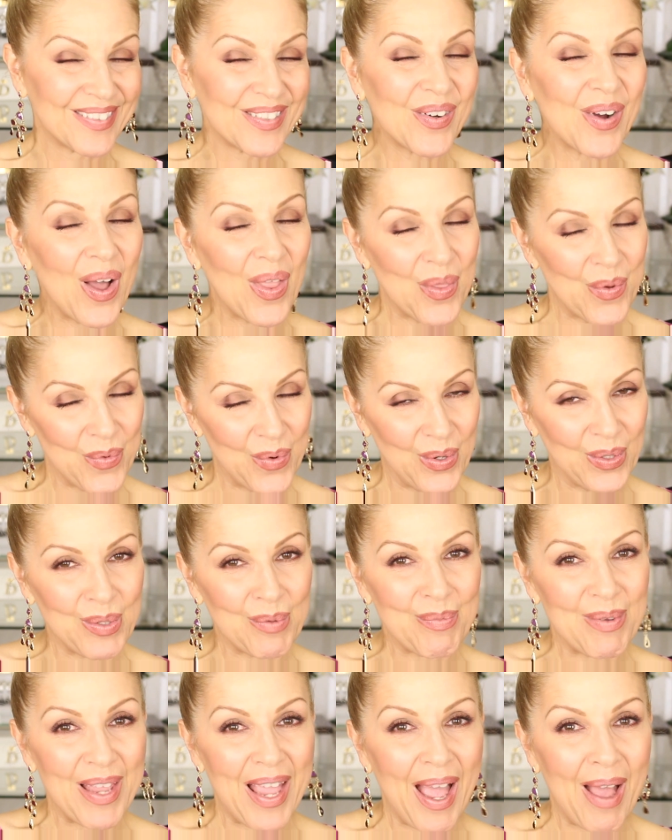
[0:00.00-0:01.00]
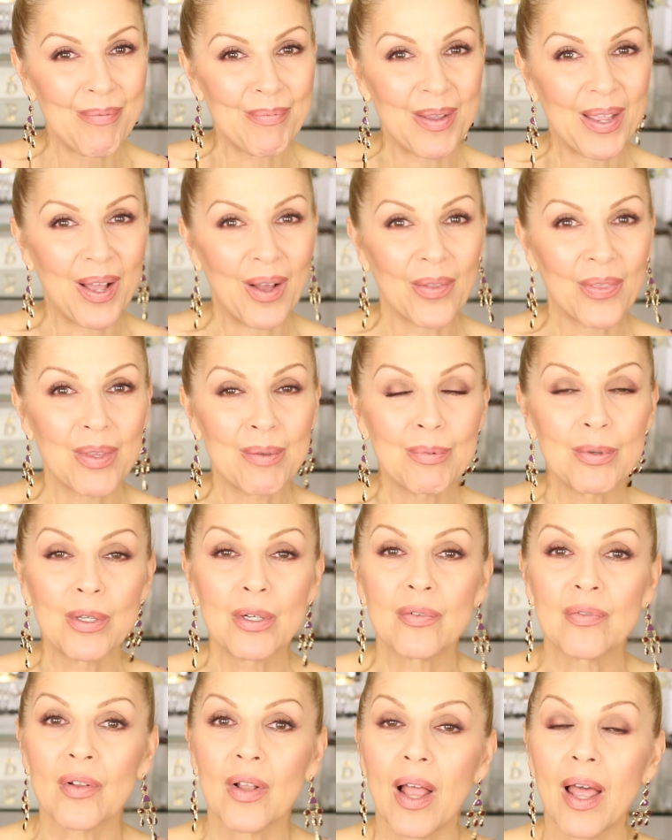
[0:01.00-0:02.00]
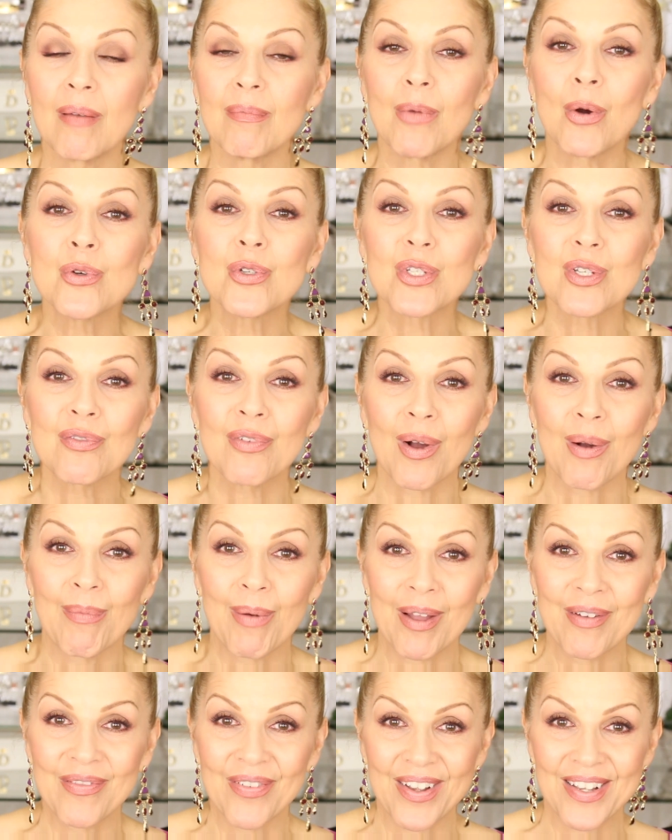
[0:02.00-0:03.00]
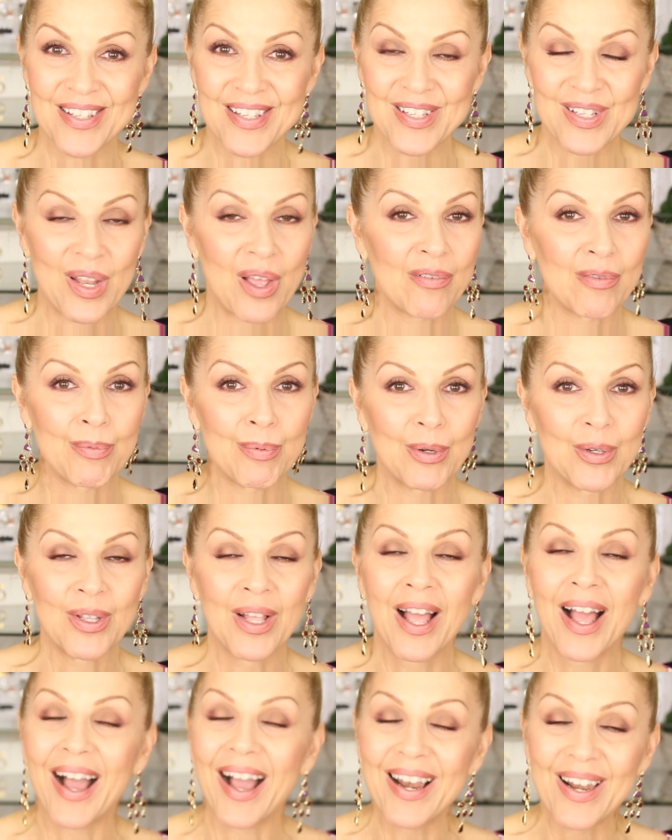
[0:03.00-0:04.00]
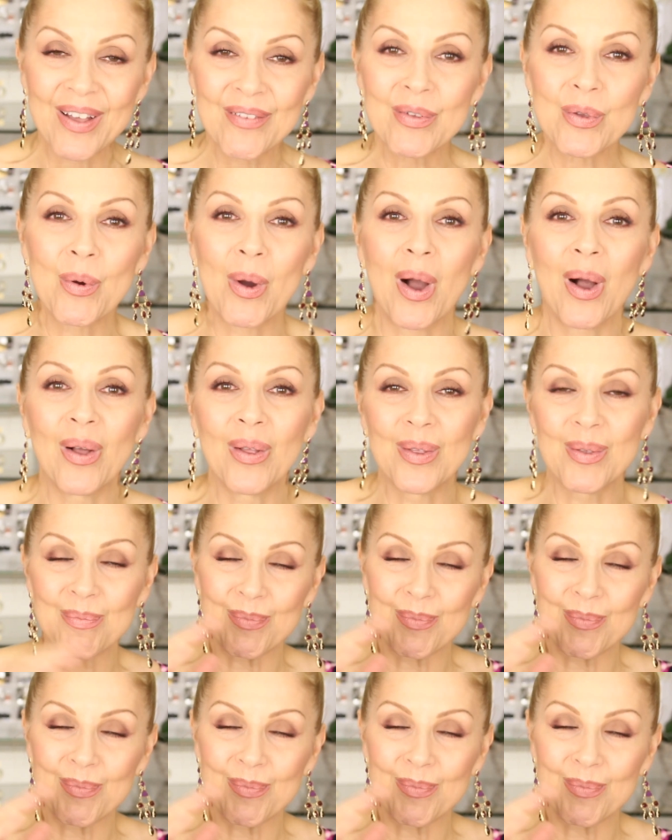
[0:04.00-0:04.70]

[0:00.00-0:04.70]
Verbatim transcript: Go out in the world and be happy, healthy, beautiful, and most of all, my friends, lovable. I love you all.